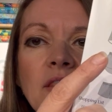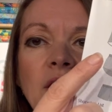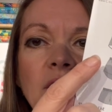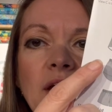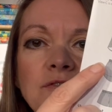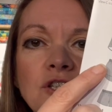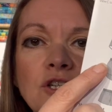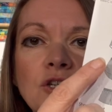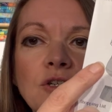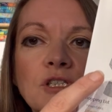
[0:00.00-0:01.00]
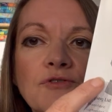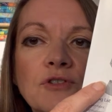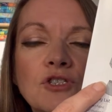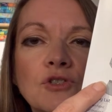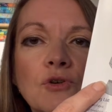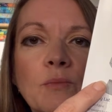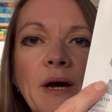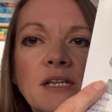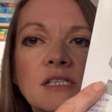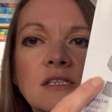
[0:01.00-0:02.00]
Then you have two different short
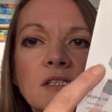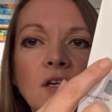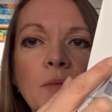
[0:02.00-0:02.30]
patterns.